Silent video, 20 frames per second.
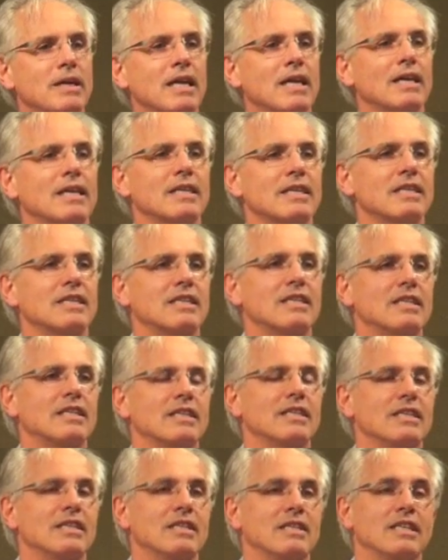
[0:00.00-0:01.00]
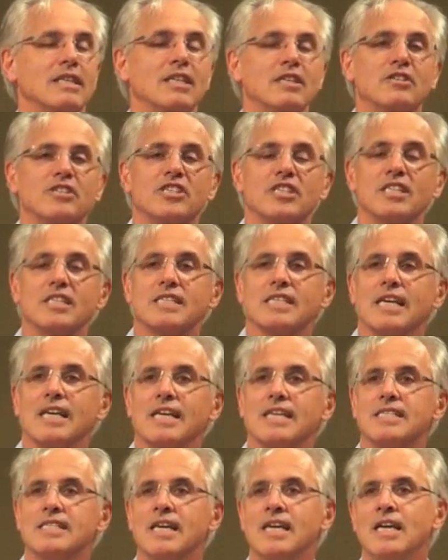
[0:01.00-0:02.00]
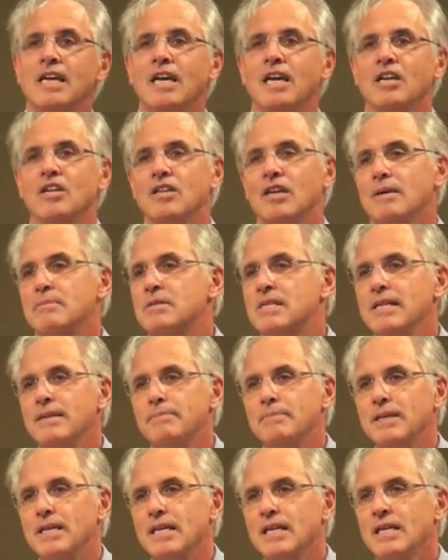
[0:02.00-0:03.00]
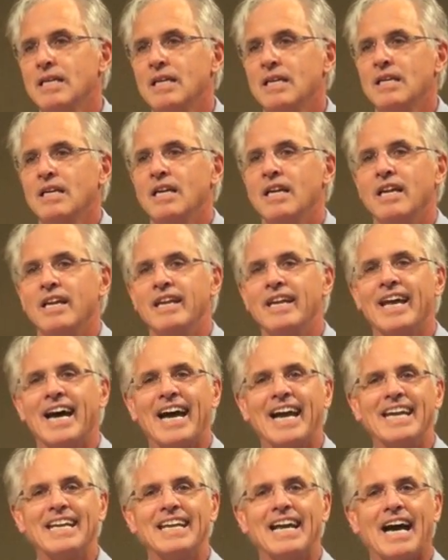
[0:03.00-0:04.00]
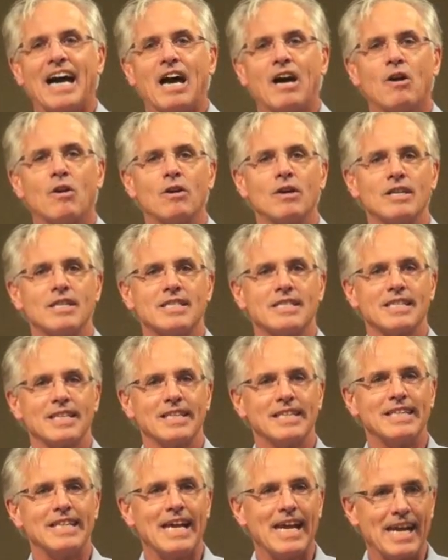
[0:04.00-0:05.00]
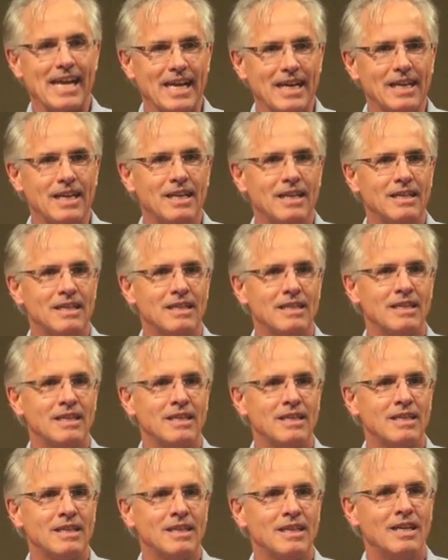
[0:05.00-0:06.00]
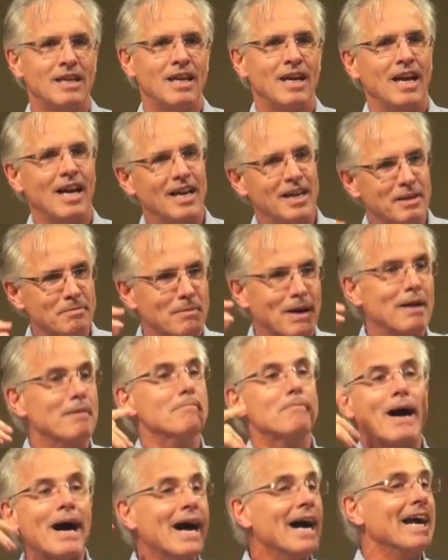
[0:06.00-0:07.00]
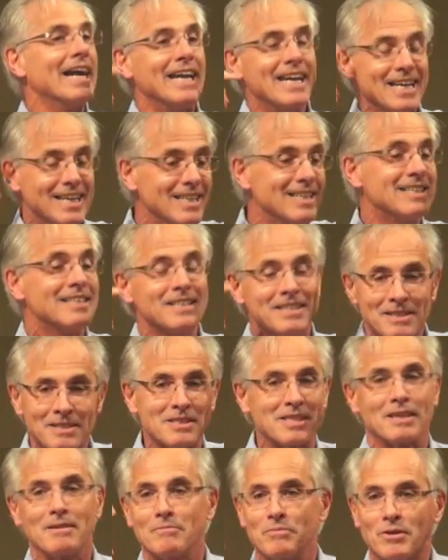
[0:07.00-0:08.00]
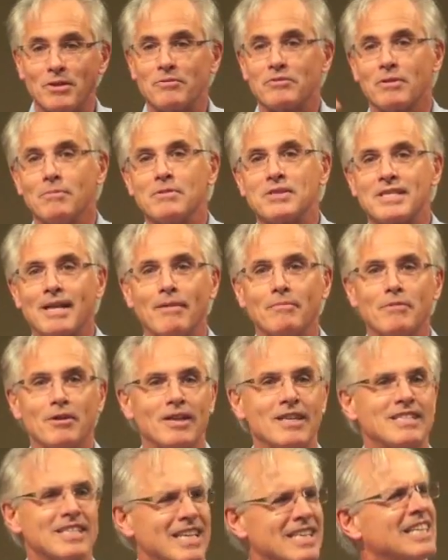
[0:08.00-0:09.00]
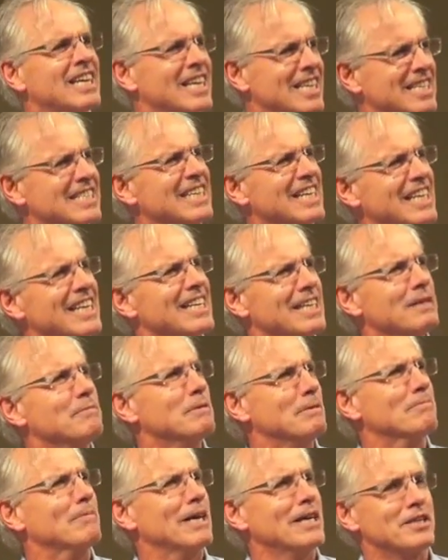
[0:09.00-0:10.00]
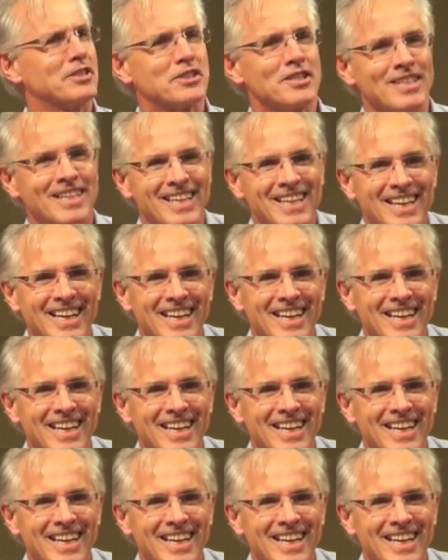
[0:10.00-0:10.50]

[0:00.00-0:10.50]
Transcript: me and he or she says, you know, I'm sleeping 9 hours a day. And in my mind, somewhere it says, isn't that a little bit much?